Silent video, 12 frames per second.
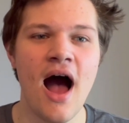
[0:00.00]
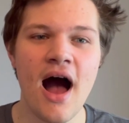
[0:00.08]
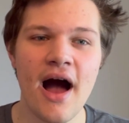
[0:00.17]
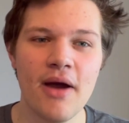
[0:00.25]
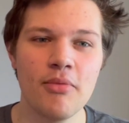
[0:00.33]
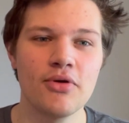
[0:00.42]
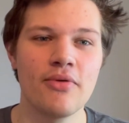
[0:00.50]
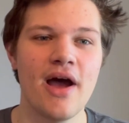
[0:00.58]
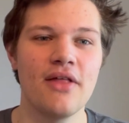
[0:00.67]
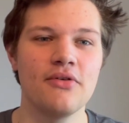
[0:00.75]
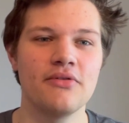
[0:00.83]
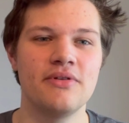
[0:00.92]
I would
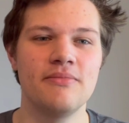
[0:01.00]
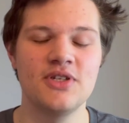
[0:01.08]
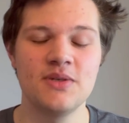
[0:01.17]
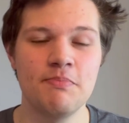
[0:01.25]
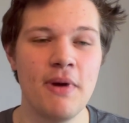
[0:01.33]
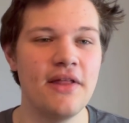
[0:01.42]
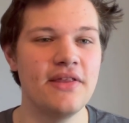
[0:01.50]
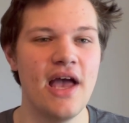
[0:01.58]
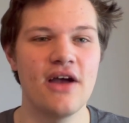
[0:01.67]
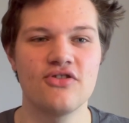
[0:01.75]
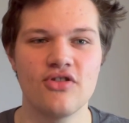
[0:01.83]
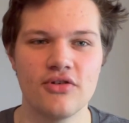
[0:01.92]
rather spend the
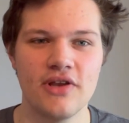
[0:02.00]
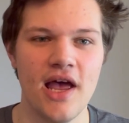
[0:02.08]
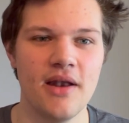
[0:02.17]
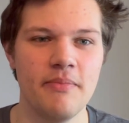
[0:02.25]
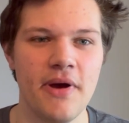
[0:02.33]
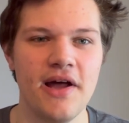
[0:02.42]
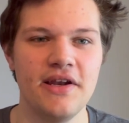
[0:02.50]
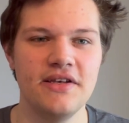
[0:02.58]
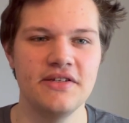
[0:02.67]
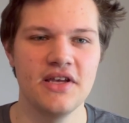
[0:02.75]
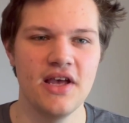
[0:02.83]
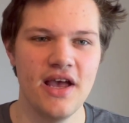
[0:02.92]
extra 10
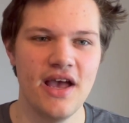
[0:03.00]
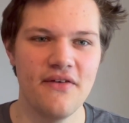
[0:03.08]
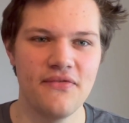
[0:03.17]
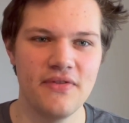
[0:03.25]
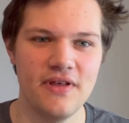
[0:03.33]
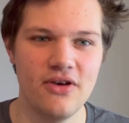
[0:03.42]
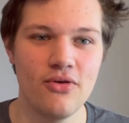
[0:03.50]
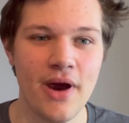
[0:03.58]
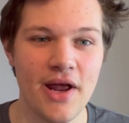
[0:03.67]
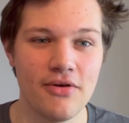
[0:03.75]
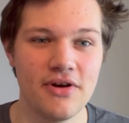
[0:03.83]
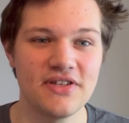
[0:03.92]
pennies if the
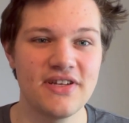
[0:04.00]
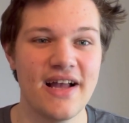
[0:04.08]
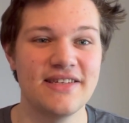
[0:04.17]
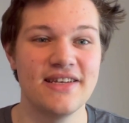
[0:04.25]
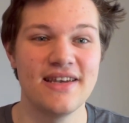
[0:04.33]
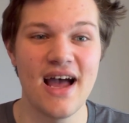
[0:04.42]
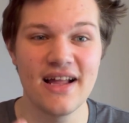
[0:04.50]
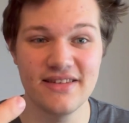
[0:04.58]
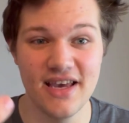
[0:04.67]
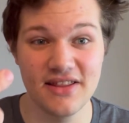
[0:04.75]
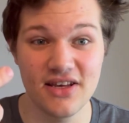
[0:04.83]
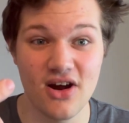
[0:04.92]
grader decides to not
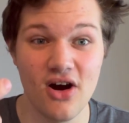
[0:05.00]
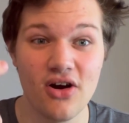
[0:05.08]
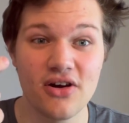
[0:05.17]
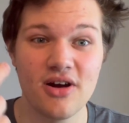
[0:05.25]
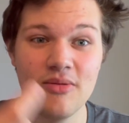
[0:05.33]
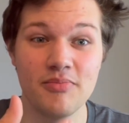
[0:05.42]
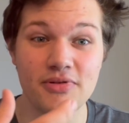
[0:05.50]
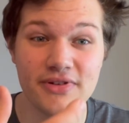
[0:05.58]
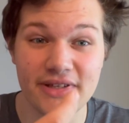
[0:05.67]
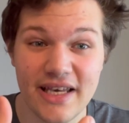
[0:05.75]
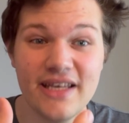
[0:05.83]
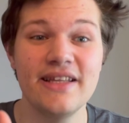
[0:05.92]
take the card
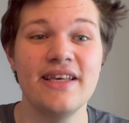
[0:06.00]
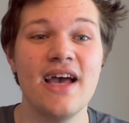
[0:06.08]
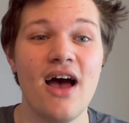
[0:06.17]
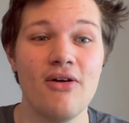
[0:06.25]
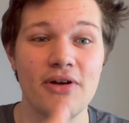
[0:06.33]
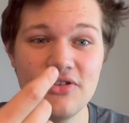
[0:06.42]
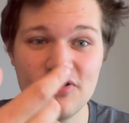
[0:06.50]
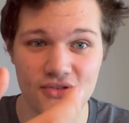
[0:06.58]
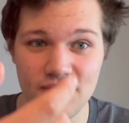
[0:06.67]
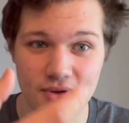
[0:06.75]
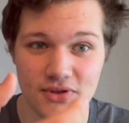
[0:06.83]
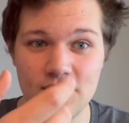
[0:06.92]
completely out and
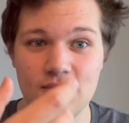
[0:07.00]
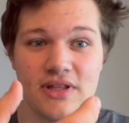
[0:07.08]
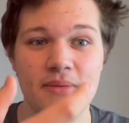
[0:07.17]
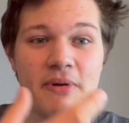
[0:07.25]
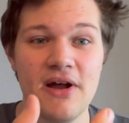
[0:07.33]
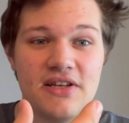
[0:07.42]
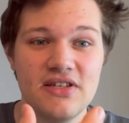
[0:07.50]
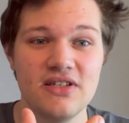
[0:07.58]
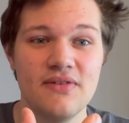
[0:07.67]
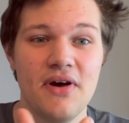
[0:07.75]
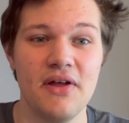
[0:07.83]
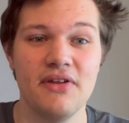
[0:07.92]
just use it with the penny
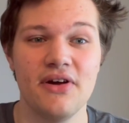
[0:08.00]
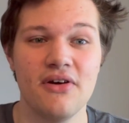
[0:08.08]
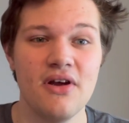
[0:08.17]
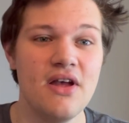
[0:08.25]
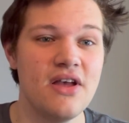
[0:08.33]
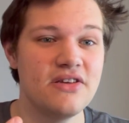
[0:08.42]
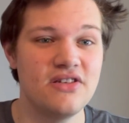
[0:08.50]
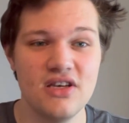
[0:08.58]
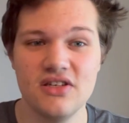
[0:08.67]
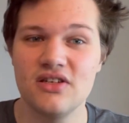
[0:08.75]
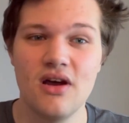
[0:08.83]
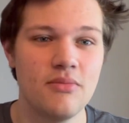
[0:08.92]
sleeve on there.
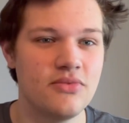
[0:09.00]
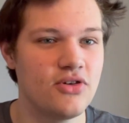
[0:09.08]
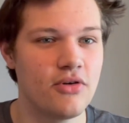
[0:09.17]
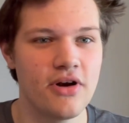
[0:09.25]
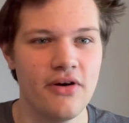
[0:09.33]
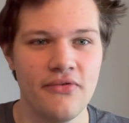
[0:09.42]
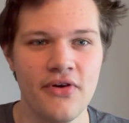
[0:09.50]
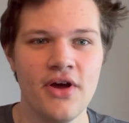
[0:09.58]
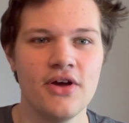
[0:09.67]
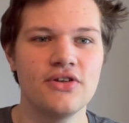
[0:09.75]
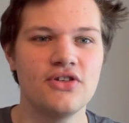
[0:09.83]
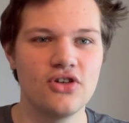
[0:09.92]
See some sort of
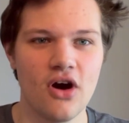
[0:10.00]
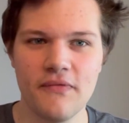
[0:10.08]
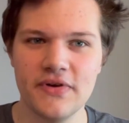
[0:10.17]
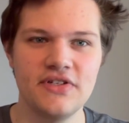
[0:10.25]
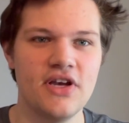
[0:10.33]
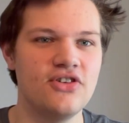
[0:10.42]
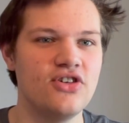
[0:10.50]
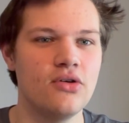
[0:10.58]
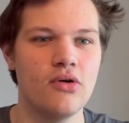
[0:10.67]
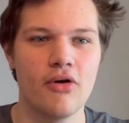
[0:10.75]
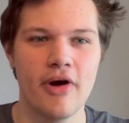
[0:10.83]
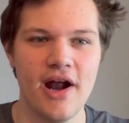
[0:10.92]
surface
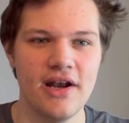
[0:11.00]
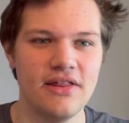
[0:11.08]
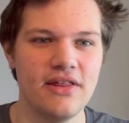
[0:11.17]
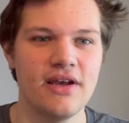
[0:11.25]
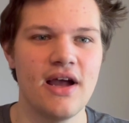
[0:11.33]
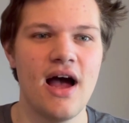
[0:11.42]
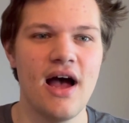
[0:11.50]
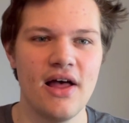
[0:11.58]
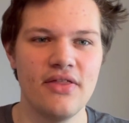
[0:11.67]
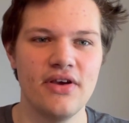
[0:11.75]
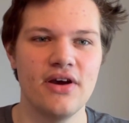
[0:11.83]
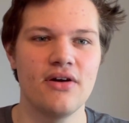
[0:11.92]
issue or anything
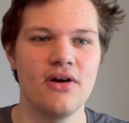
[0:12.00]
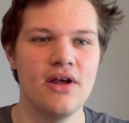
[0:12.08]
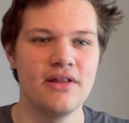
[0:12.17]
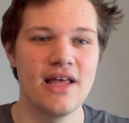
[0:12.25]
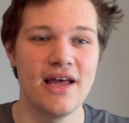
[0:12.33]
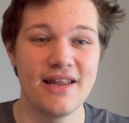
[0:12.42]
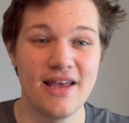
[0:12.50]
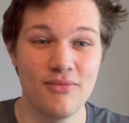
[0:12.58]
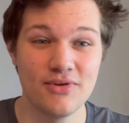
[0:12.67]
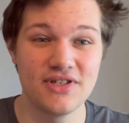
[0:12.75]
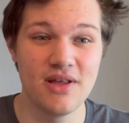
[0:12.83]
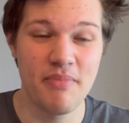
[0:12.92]
on there that it
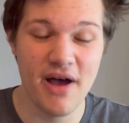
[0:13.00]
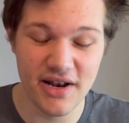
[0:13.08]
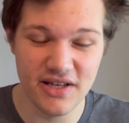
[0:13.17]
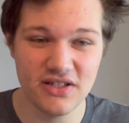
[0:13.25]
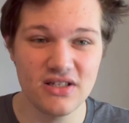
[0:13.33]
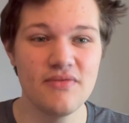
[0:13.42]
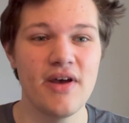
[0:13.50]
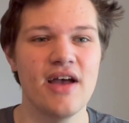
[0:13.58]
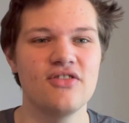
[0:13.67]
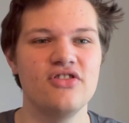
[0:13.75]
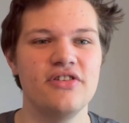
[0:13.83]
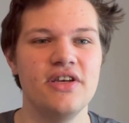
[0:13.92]
was the penny sleeve
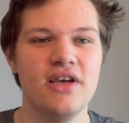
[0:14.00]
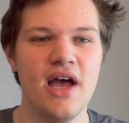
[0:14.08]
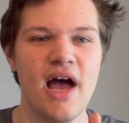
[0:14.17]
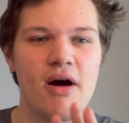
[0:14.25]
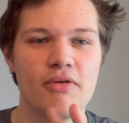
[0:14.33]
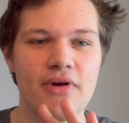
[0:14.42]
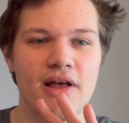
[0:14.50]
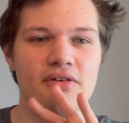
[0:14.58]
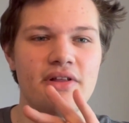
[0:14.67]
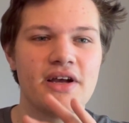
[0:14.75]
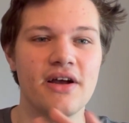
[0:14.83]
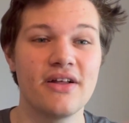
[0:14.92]
actually. I would rather
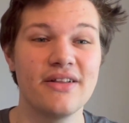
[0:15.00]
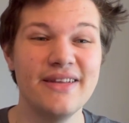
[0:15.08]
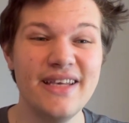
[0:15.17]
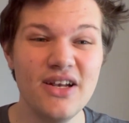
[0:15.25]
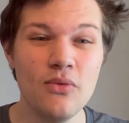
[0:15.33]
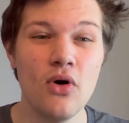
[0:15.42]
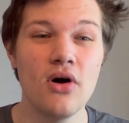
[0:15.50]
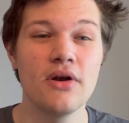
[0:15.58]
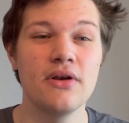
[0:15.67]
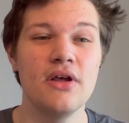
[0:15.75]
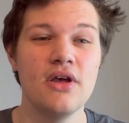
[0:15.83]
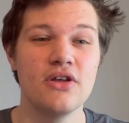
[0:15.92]
like a clean
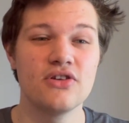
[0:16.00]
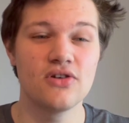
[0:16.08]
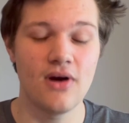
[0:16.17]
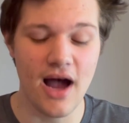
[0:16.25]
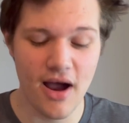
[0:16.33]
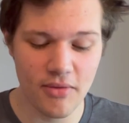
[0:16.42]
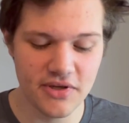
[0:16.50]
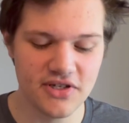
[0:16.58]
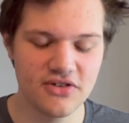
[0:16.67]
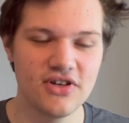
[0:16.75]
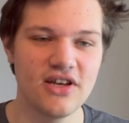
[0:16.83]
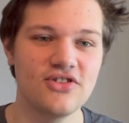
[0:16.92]
one. So I would
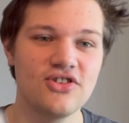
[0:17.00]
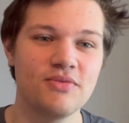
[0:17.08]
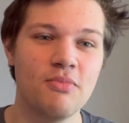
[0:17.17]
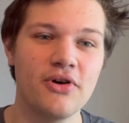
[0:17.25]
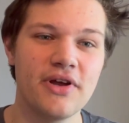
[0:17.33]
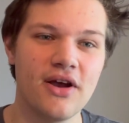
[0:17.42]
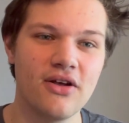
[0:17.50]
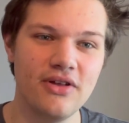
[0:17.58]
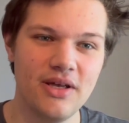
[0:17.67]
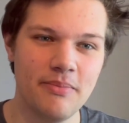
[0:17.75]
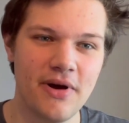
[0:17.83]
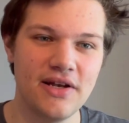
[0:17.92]
suggest just putting a
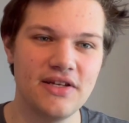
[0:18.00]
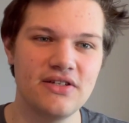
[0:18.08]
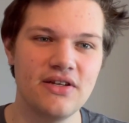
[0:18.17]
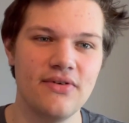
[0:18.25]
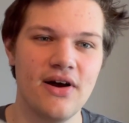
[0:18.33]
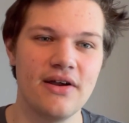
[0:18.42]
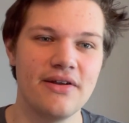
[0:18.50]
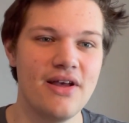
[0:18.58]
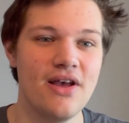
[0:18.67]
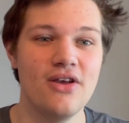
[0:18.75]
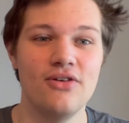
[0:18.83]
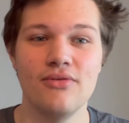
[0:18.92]
clean penny sleeve on.
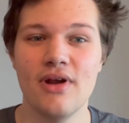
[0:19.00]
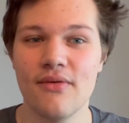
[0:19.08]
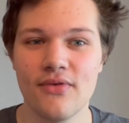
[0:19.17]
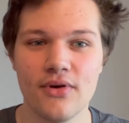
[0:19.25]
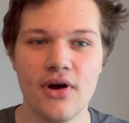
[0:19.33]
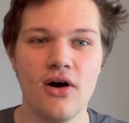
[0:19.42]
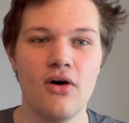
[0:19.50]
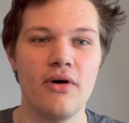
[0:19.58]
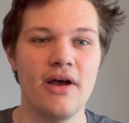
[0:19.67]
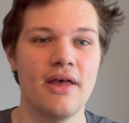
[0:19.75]
You never know.